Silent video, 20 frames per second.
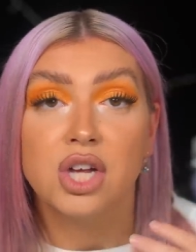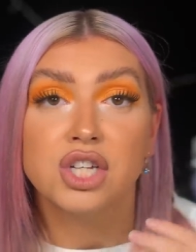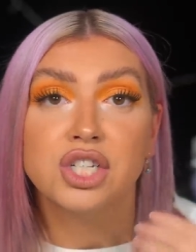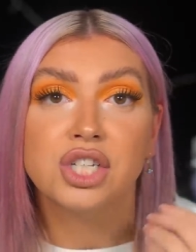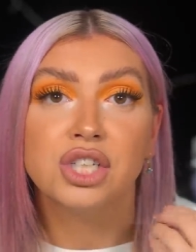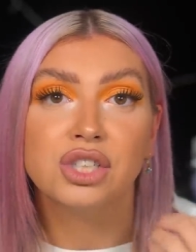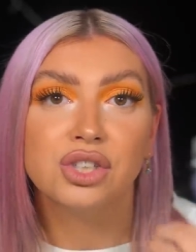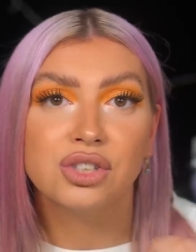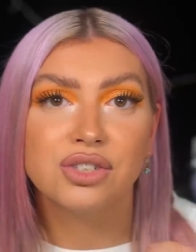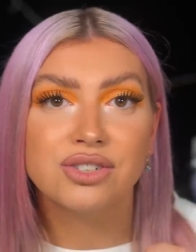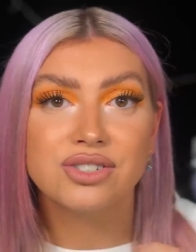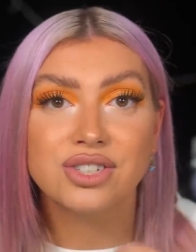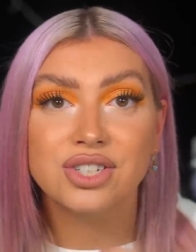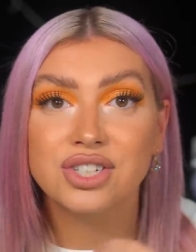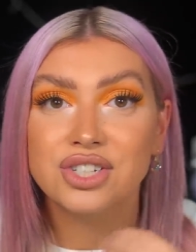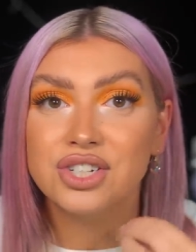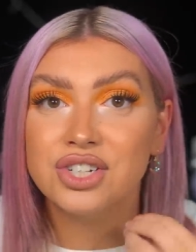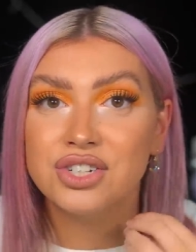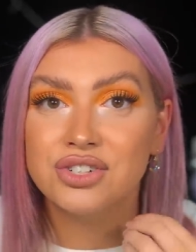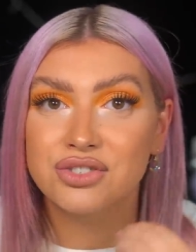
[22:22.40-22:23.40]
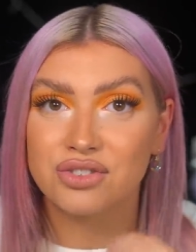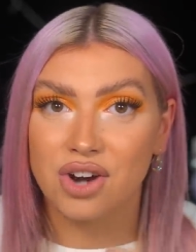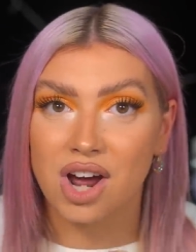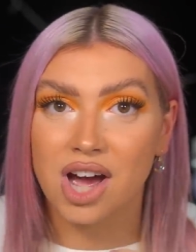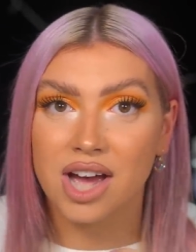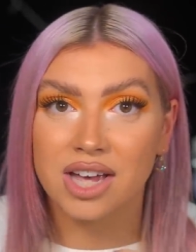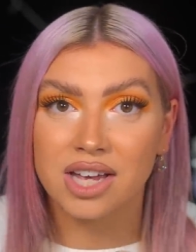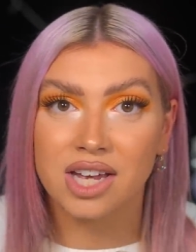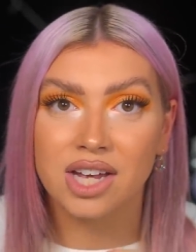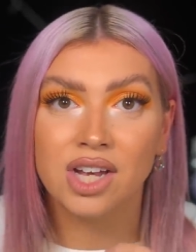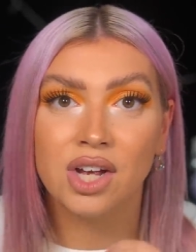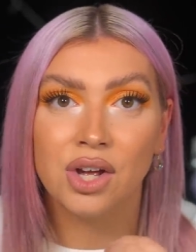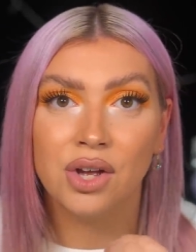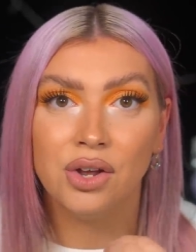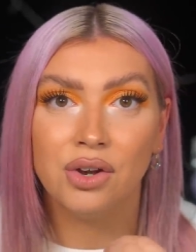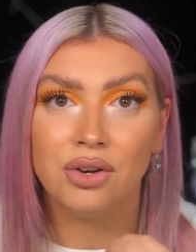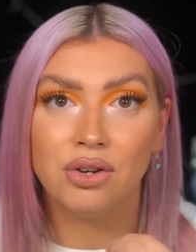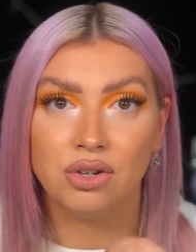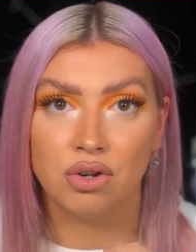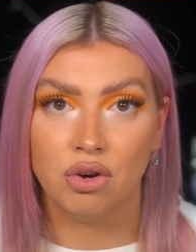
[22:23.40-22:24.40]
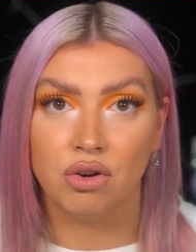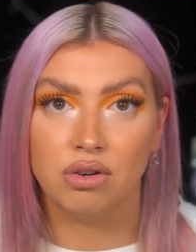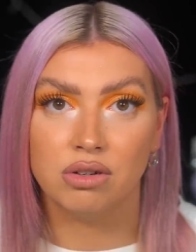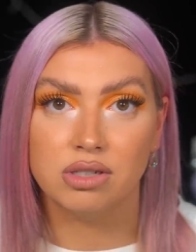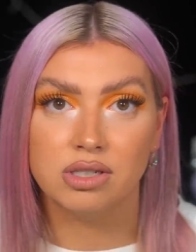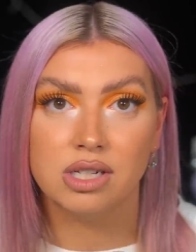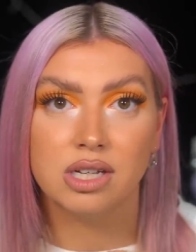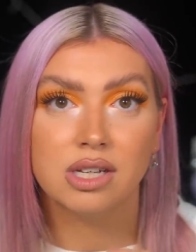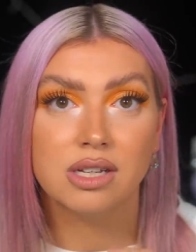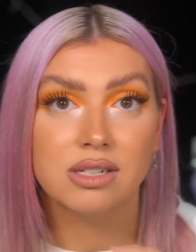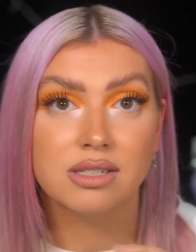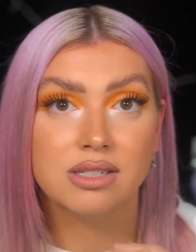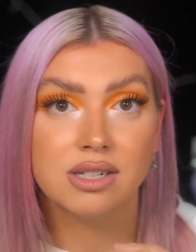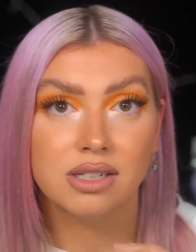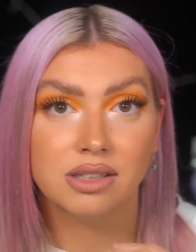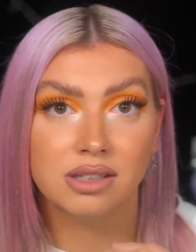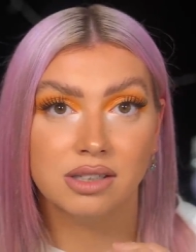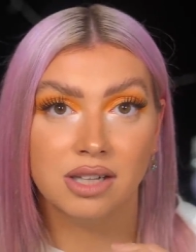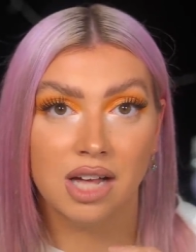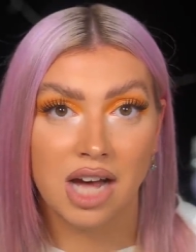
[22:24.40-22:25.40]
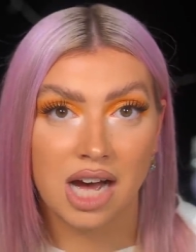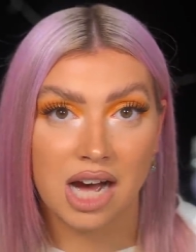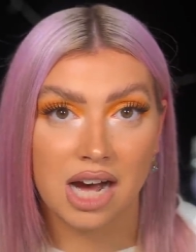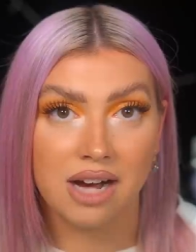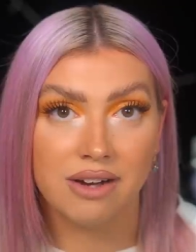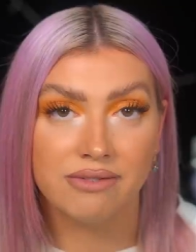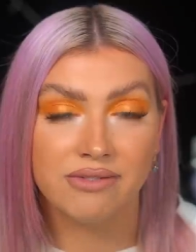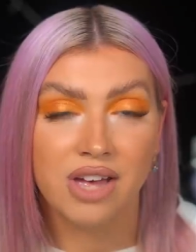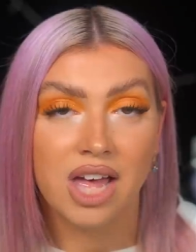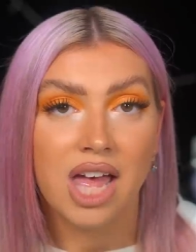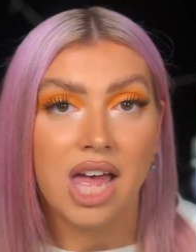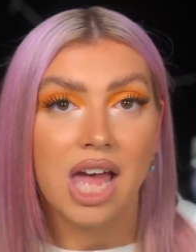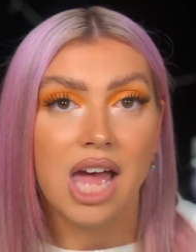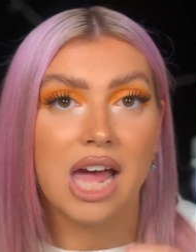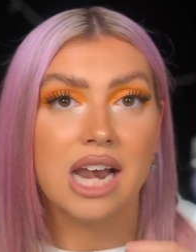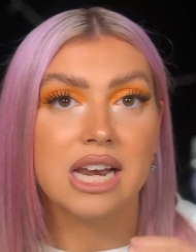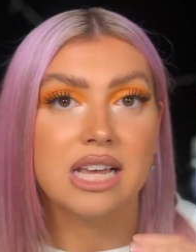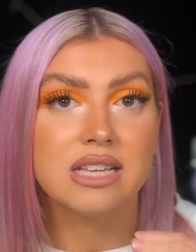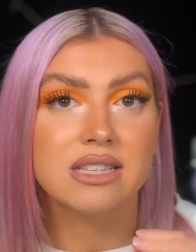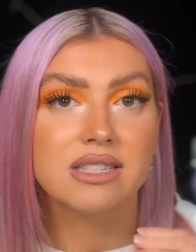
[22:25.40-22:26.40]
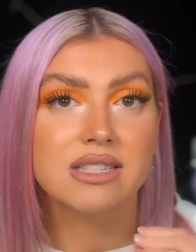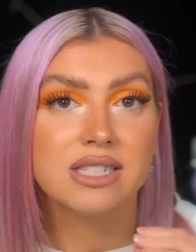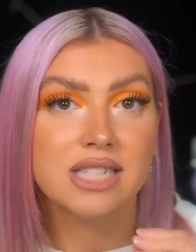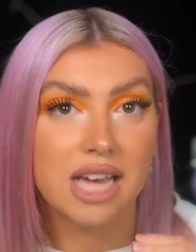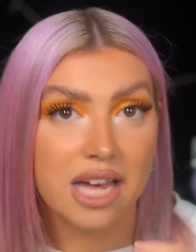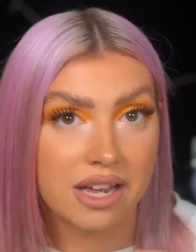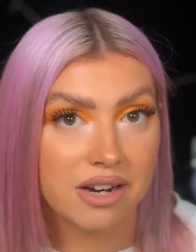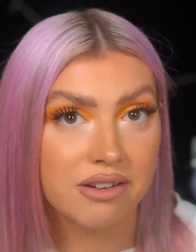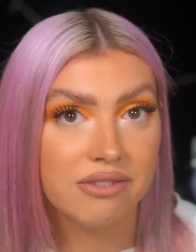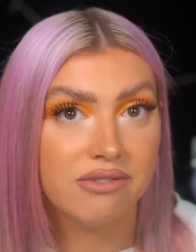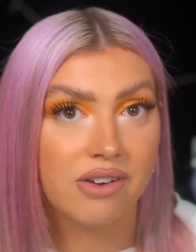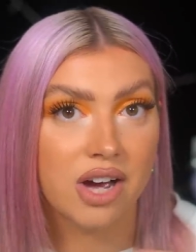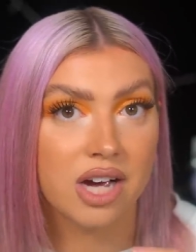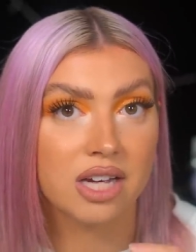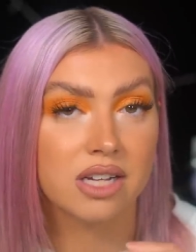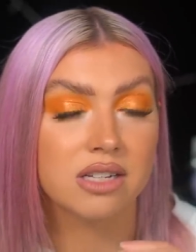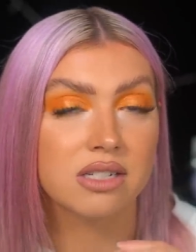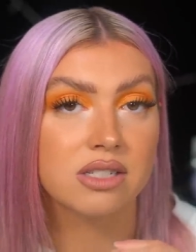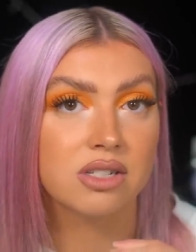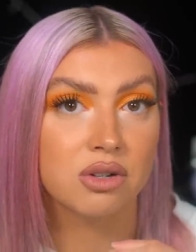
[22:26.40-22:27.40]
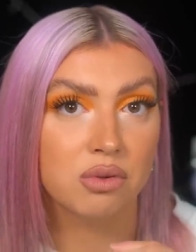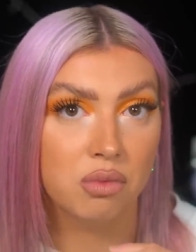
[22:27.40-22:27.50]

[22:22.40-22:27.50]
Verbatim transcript: She looks like she's trying not to laugh, and it's terrifying to